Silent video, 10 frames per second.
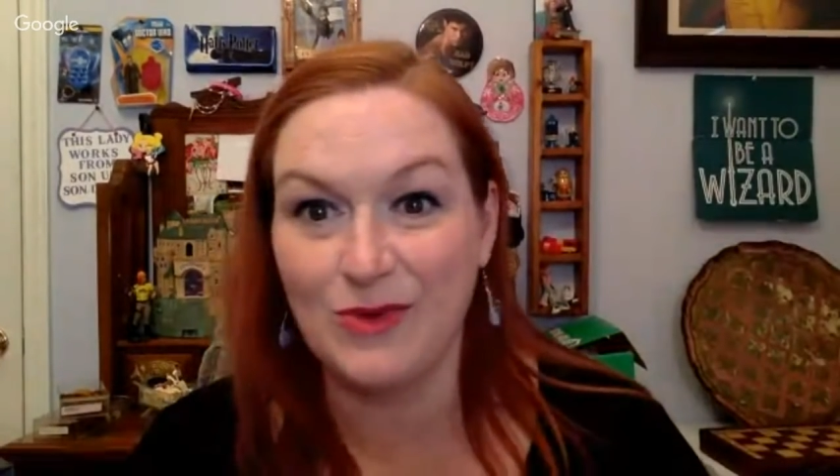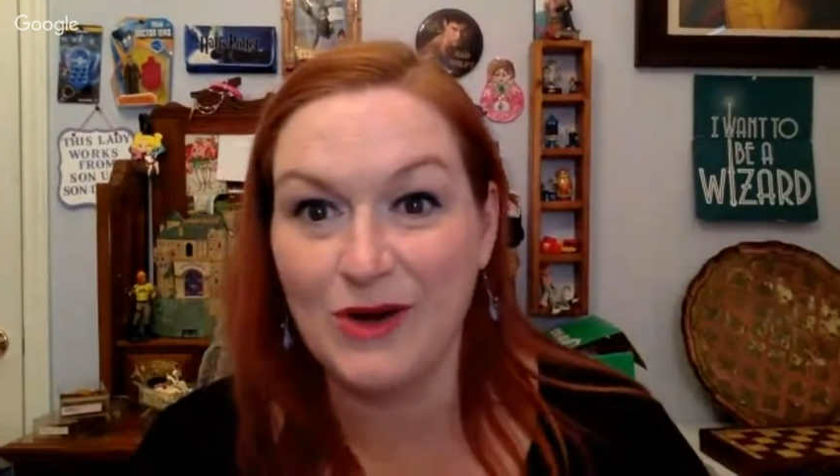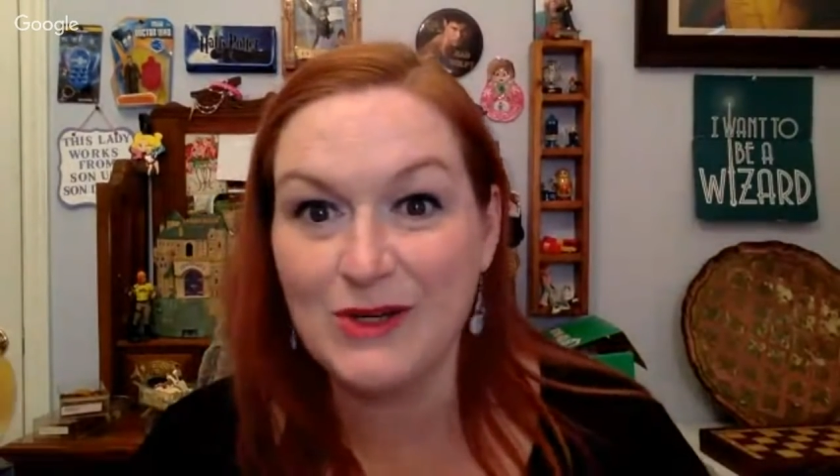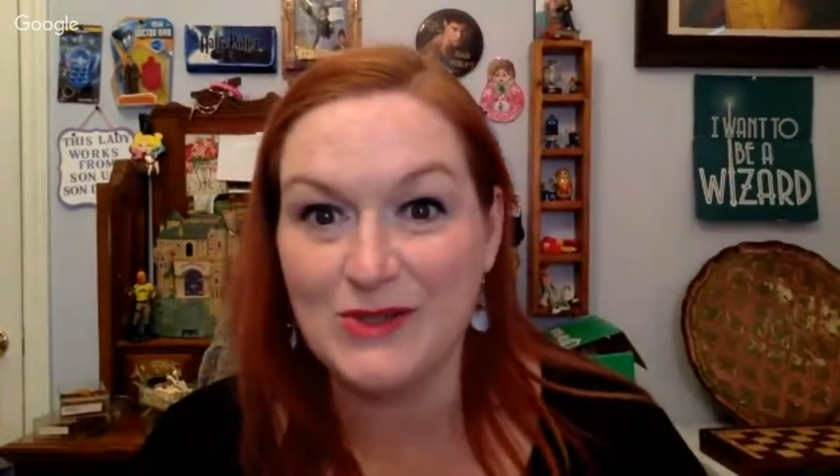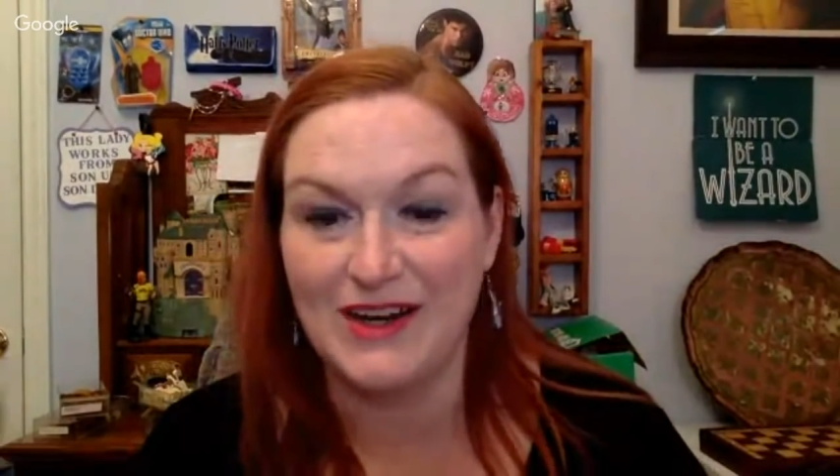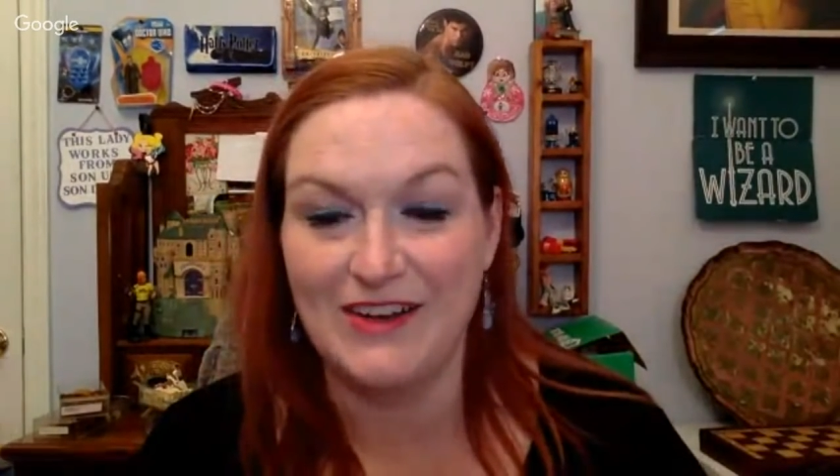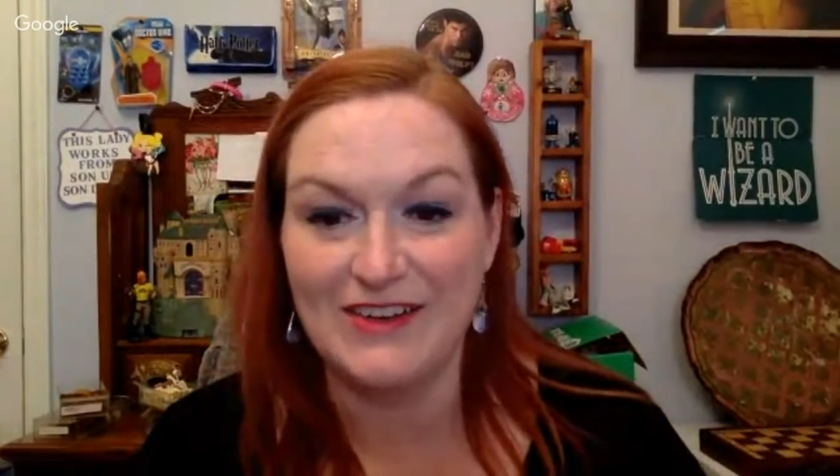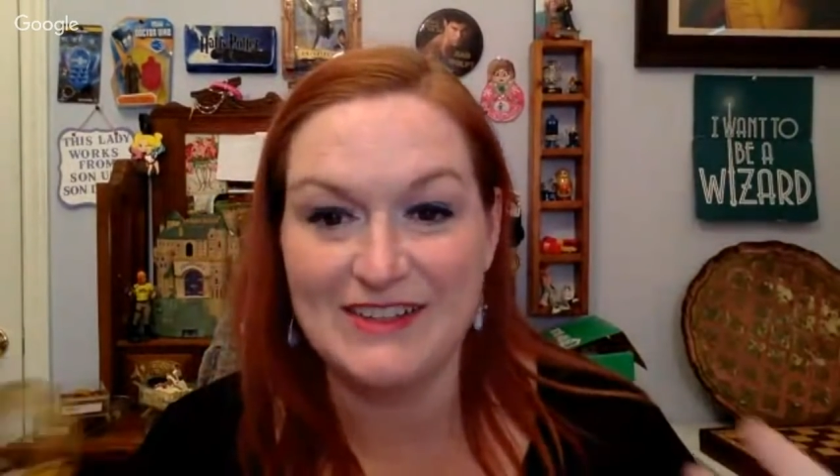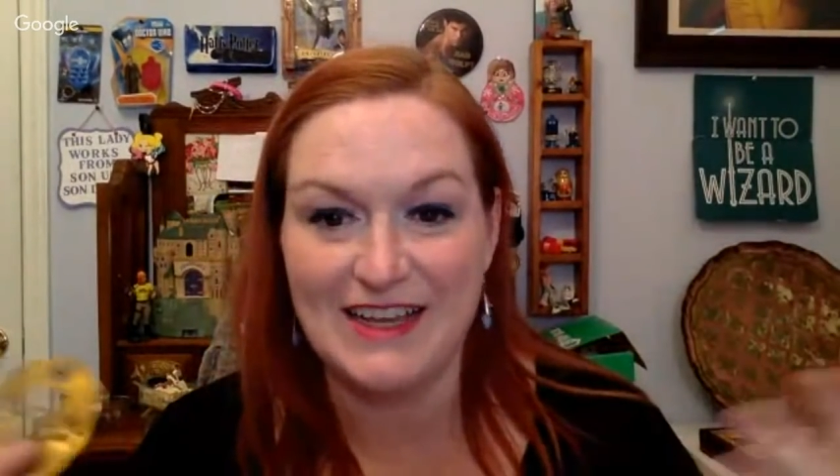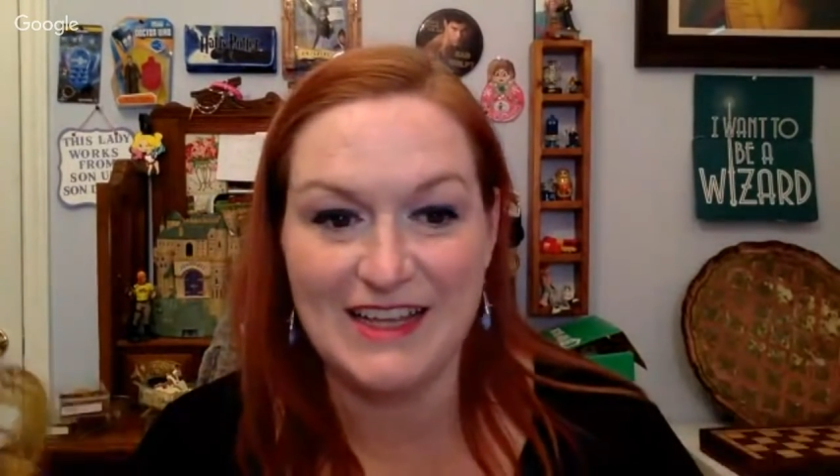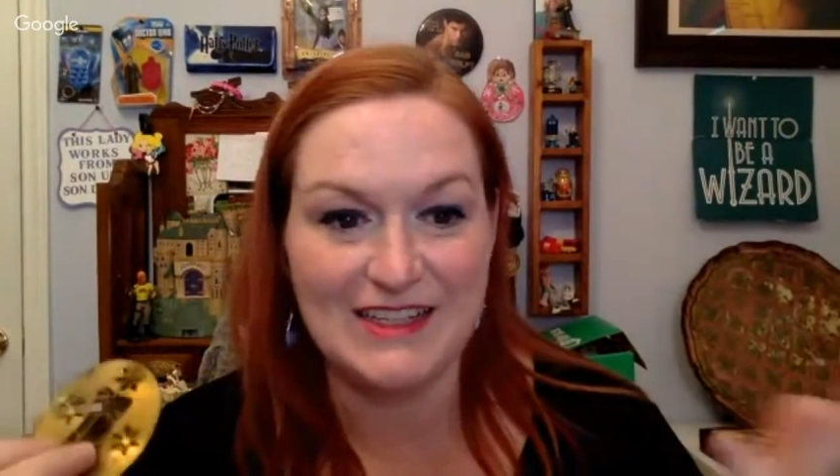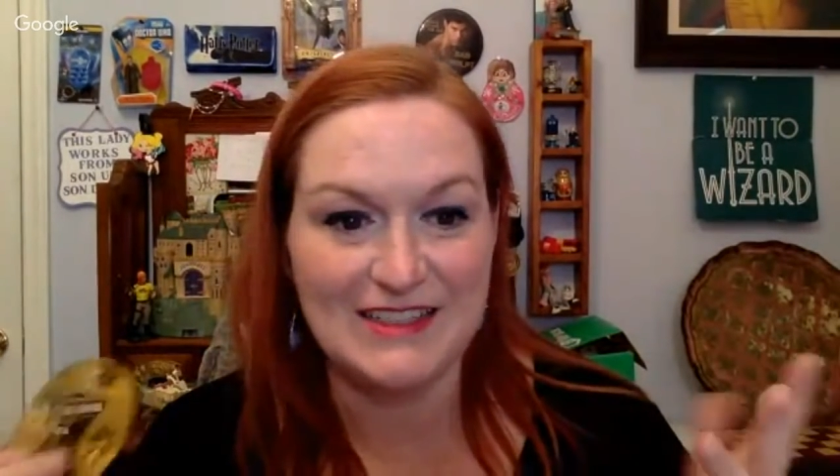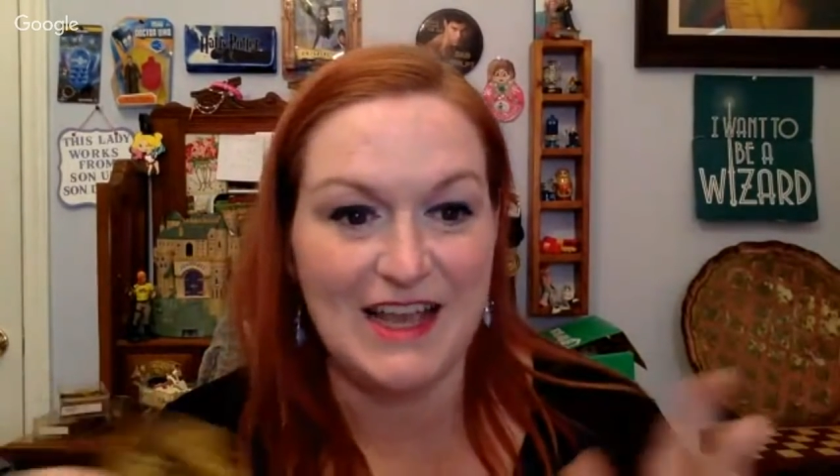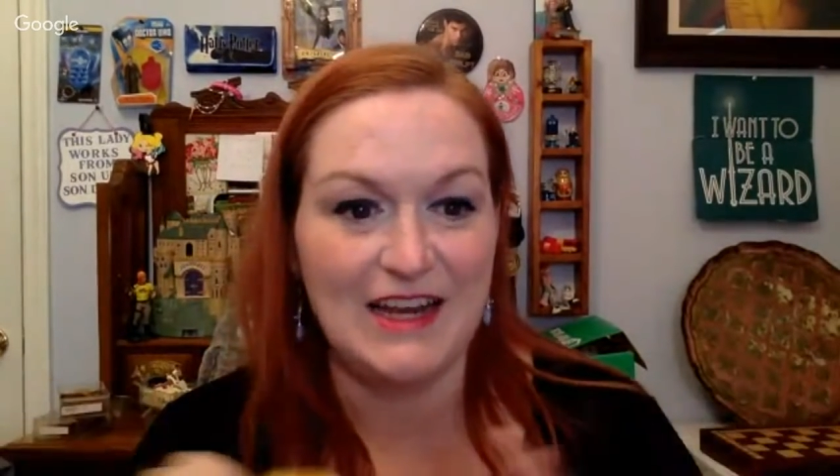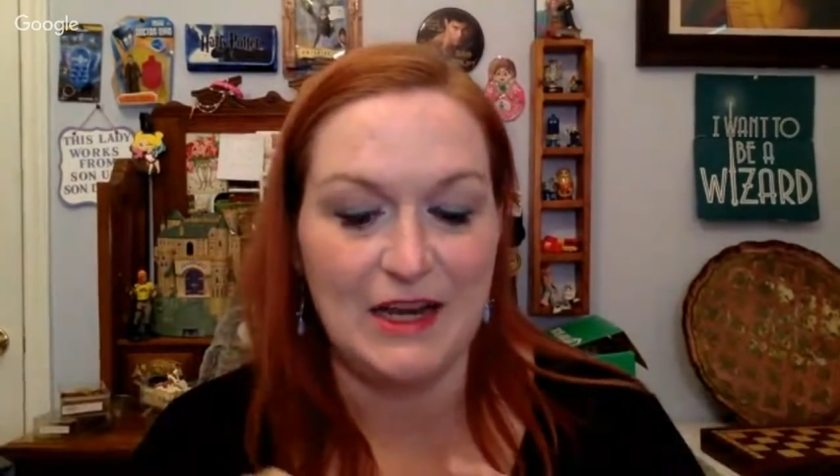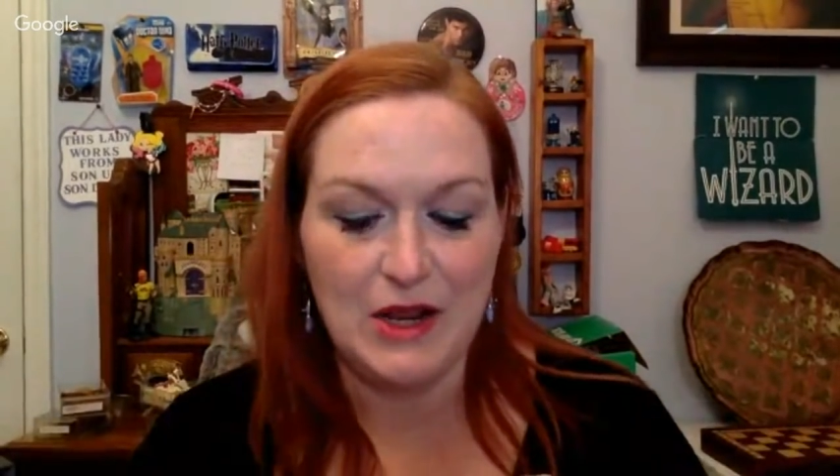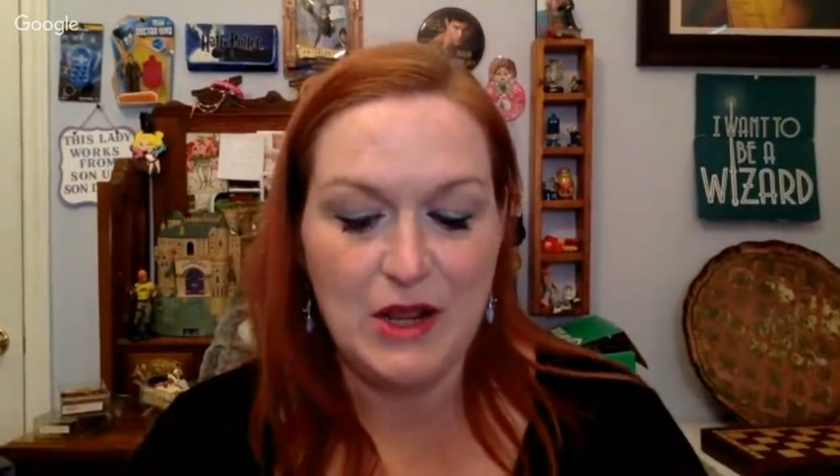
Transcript: words right now because I get excited.